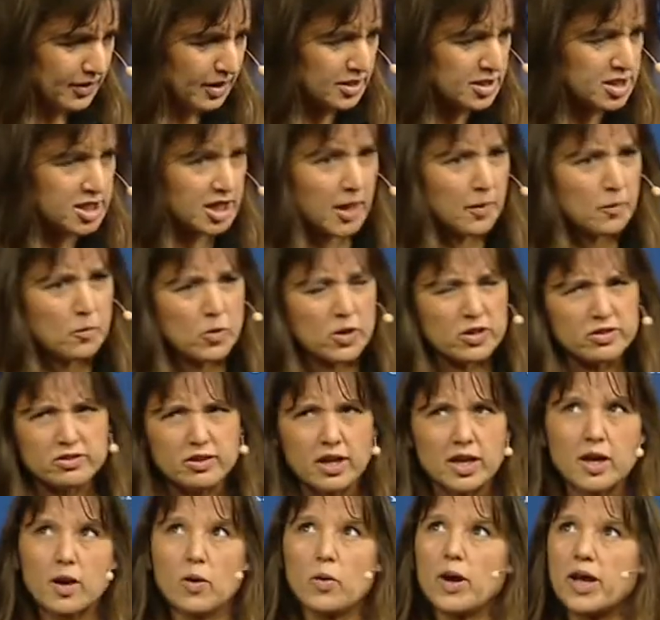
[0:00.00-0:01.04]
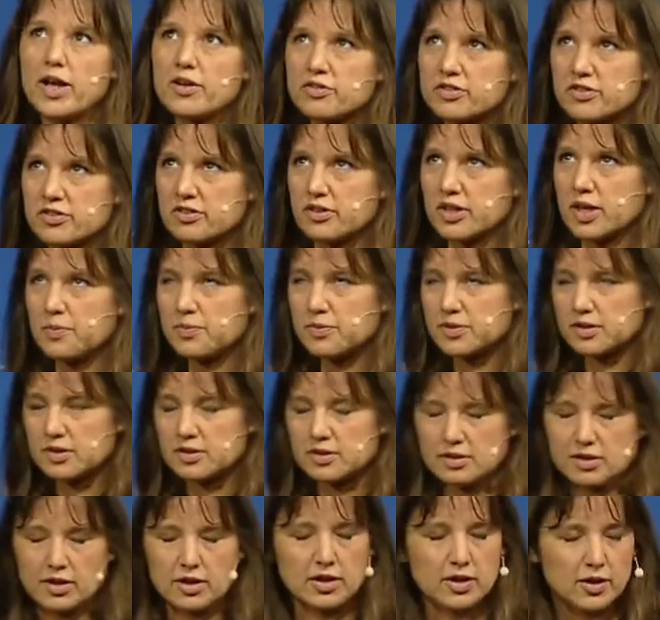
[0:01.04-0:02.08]
Cem was like, oh, I haven't slept
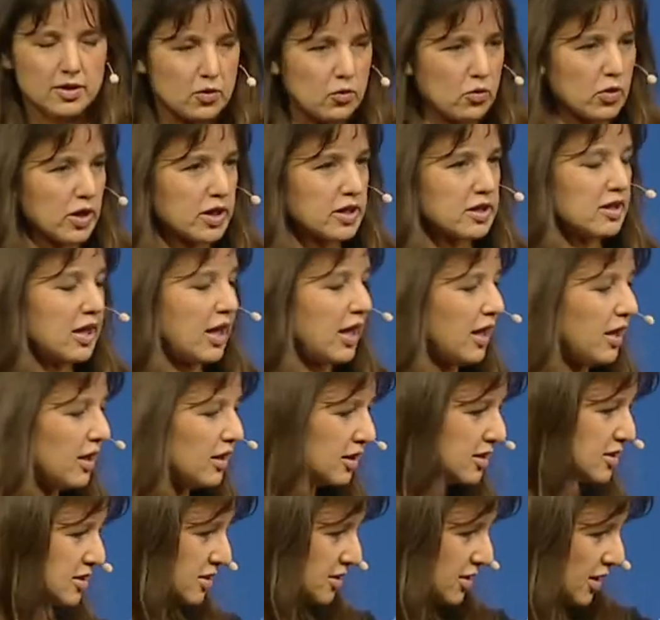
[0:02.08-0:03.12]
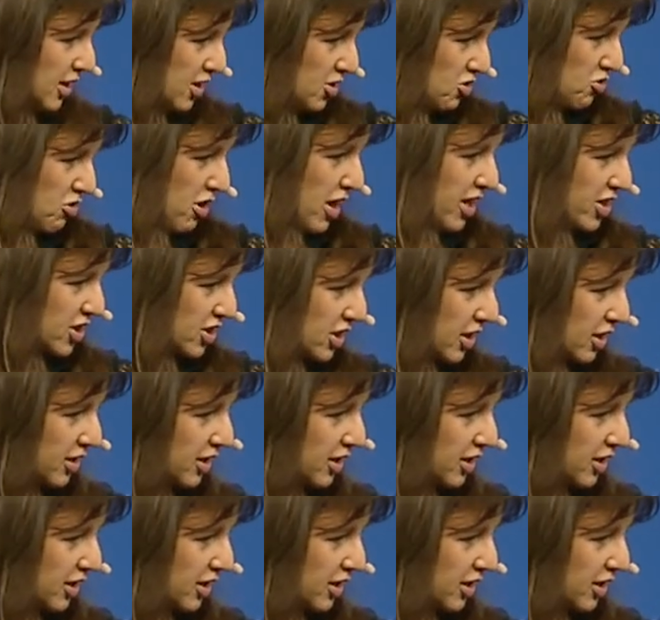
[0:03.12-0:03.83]
in, you know, one day. And he just like crashed on